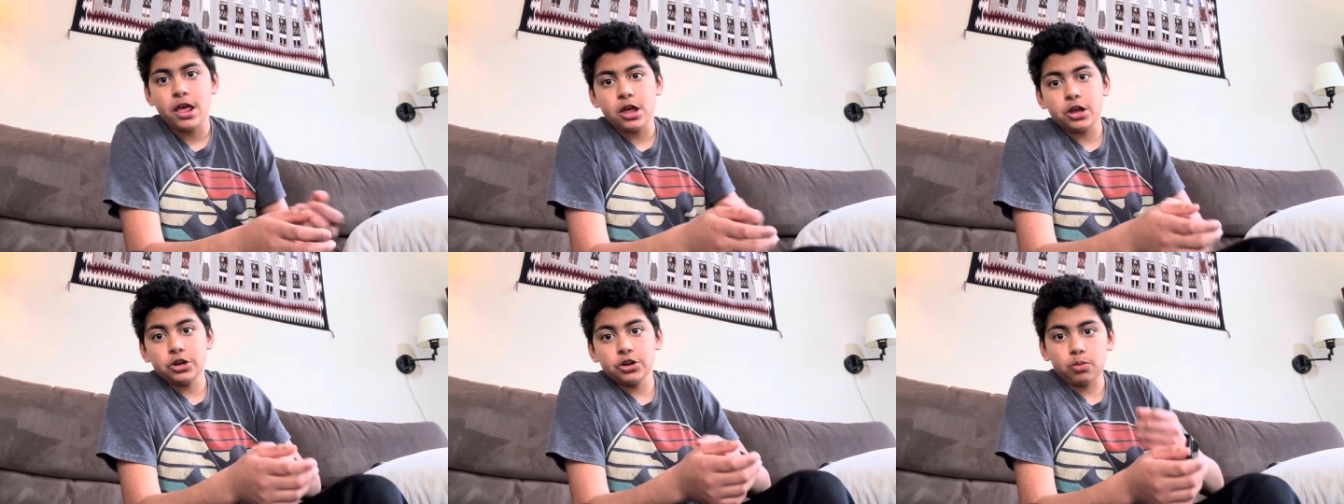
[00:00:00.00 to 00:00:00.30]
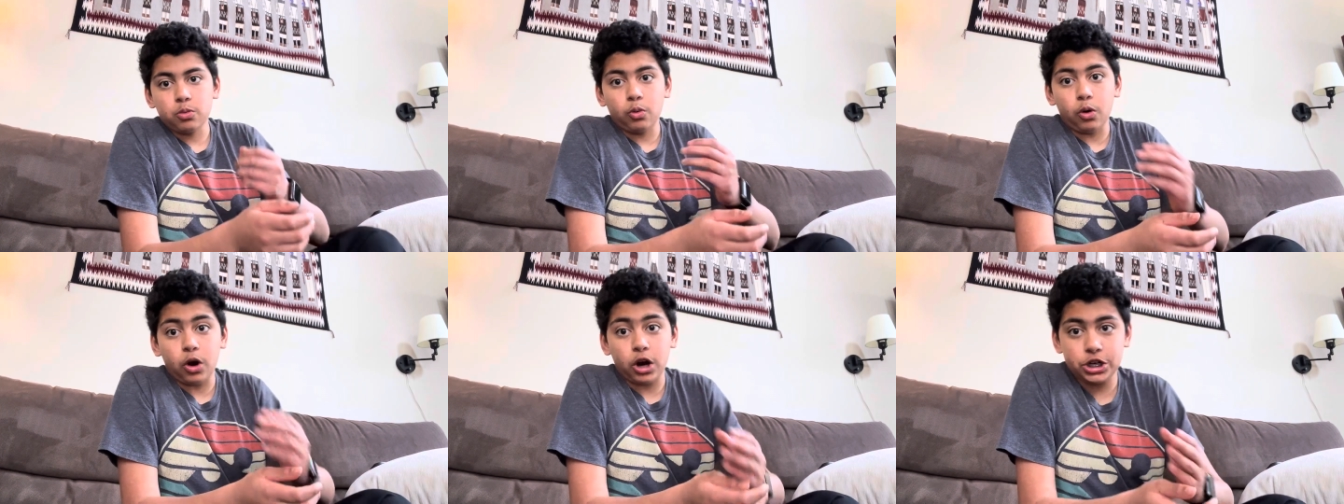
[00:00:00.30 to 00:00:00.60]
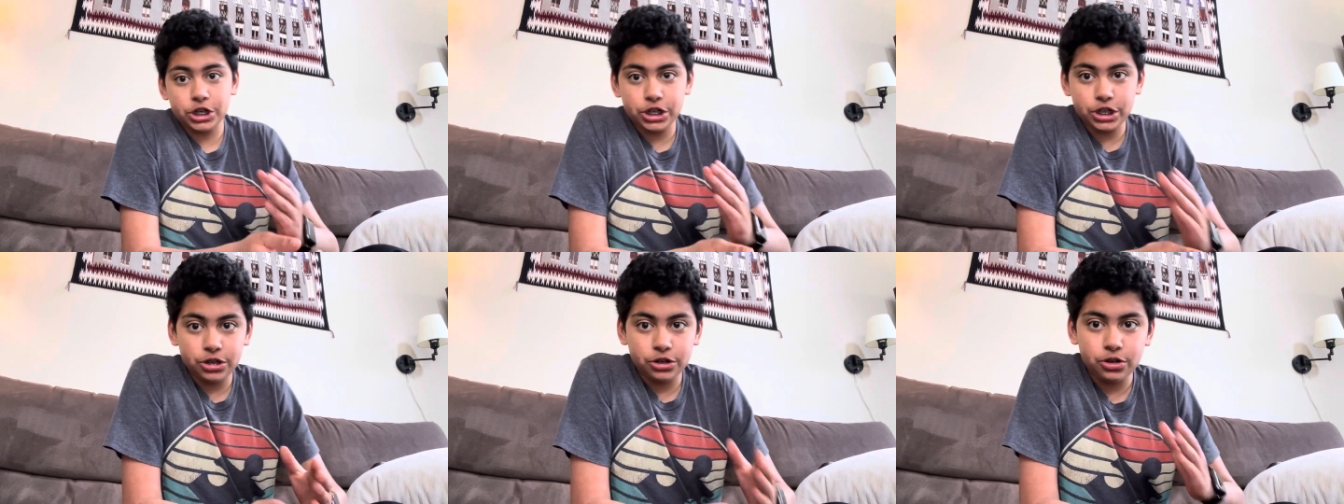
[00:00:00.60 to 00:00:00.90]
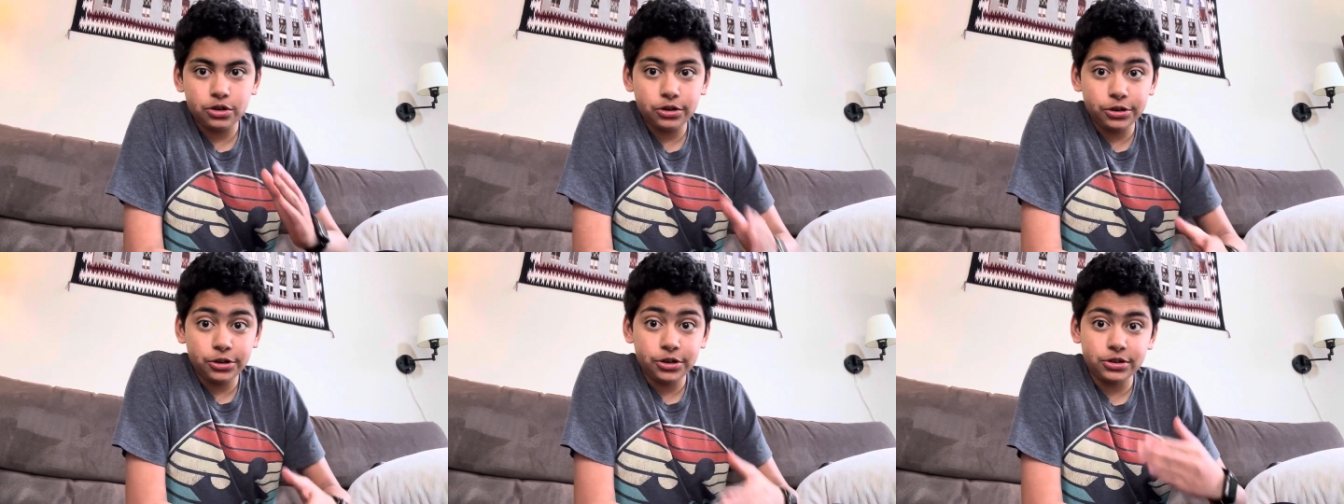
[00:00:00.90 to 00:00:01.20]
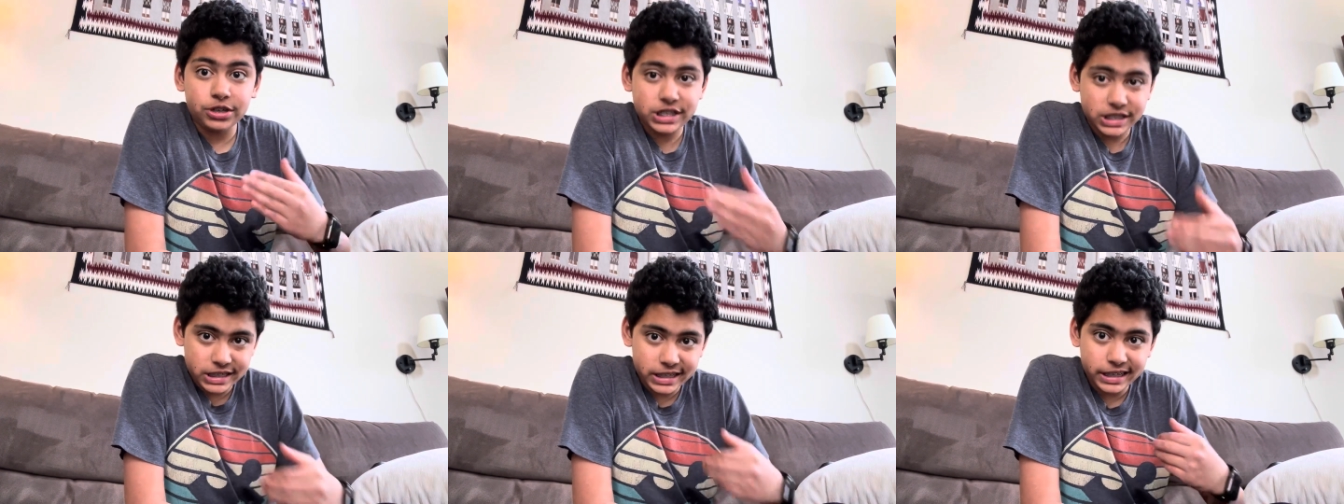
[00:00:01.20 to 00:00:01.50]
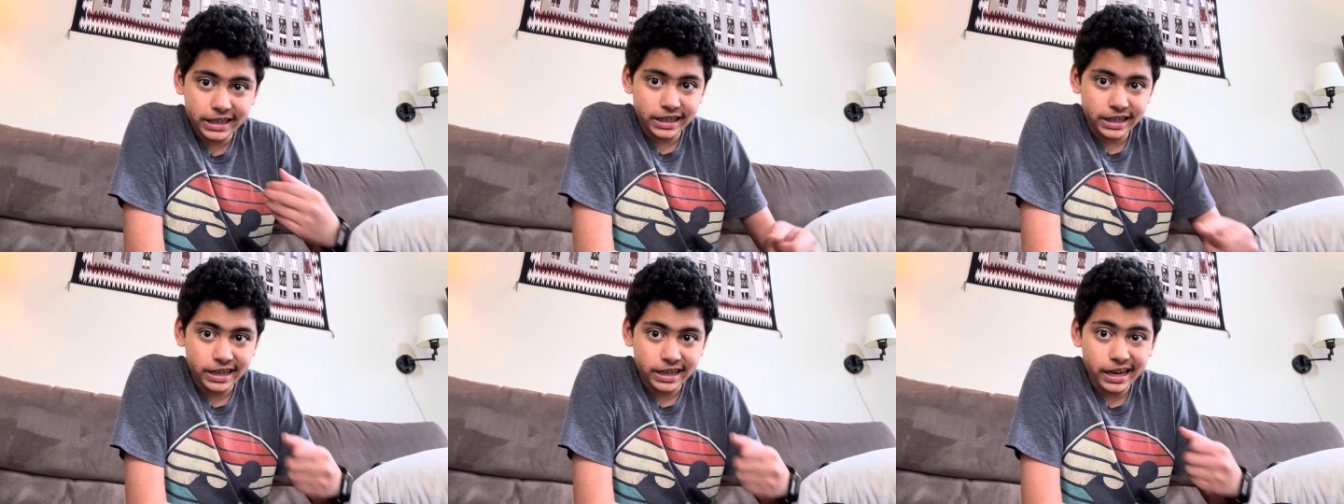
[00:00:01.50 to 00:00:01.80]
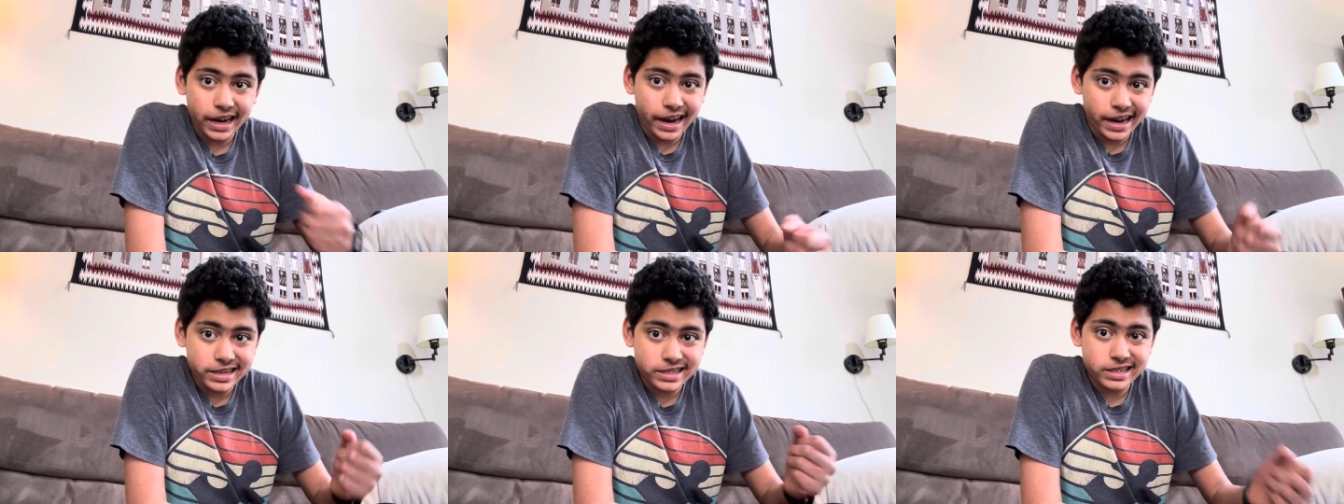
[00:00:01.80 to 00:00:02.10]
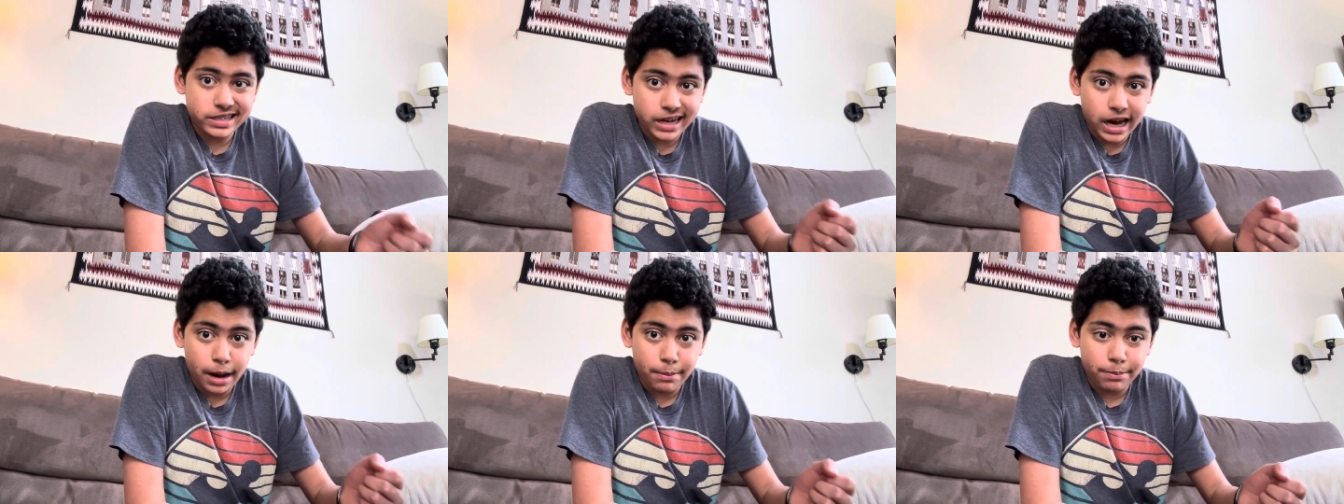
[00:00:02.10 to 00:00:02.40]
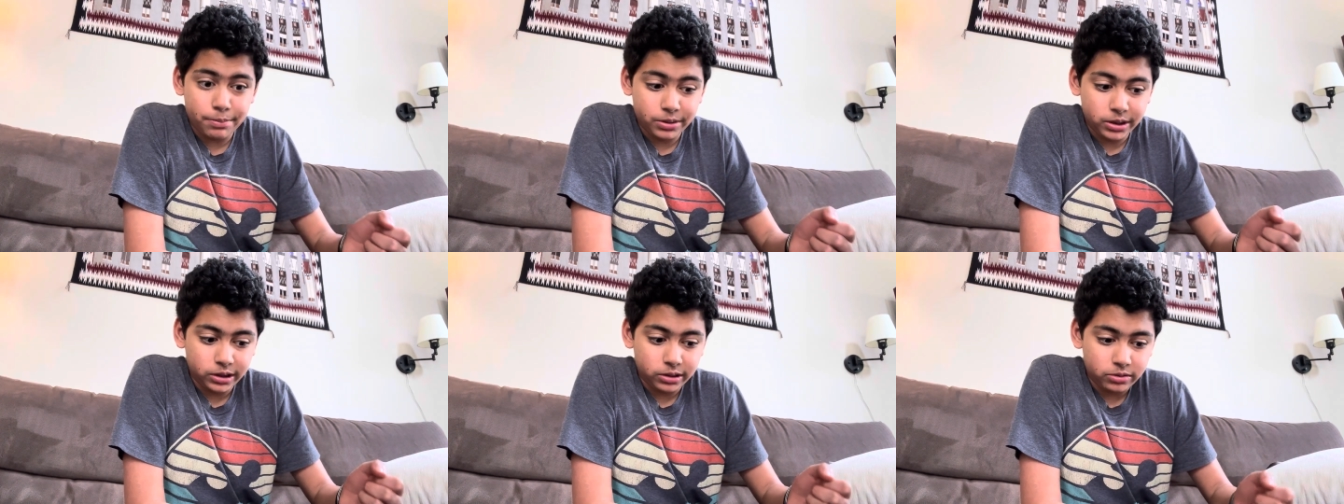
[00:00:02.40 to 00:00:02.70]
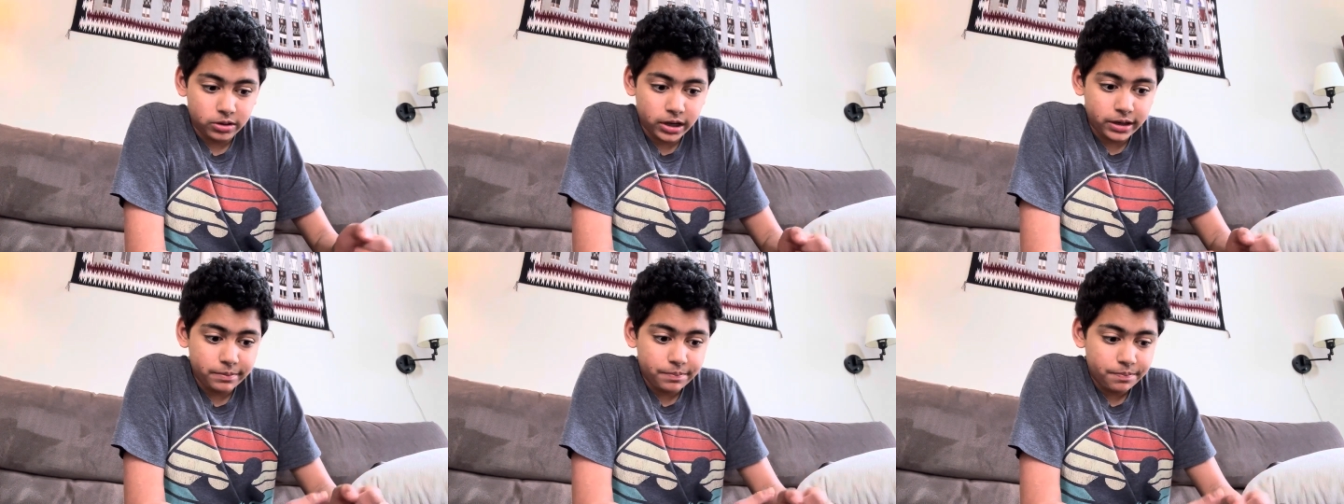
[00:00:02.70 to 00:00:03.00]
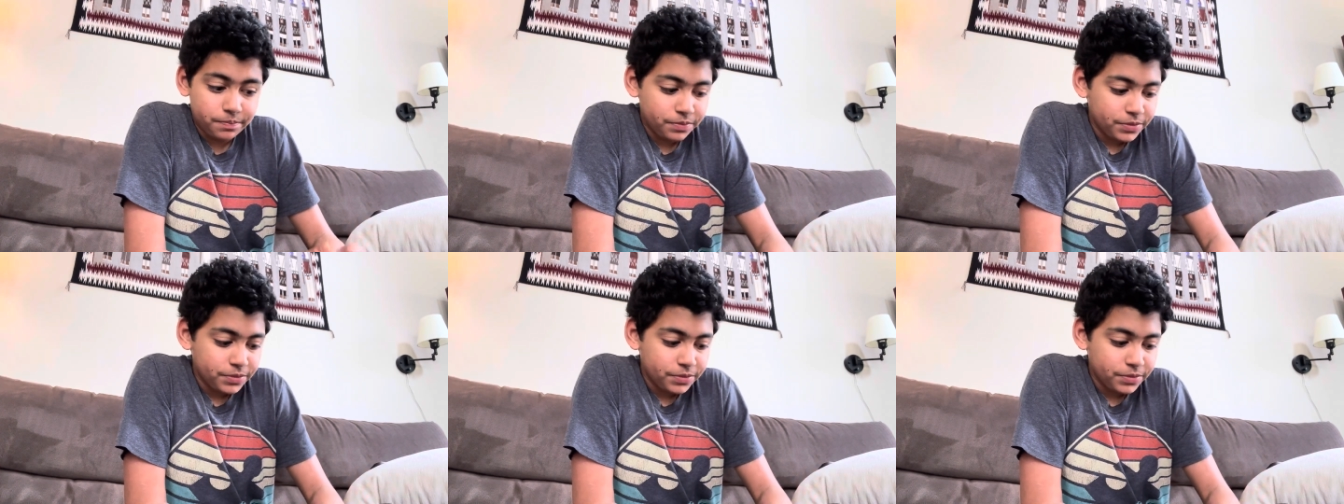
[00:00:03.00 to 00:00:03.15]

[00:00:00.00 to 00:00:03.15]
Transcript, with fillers: You're watching, you're, you're seeing it as it's happening, right?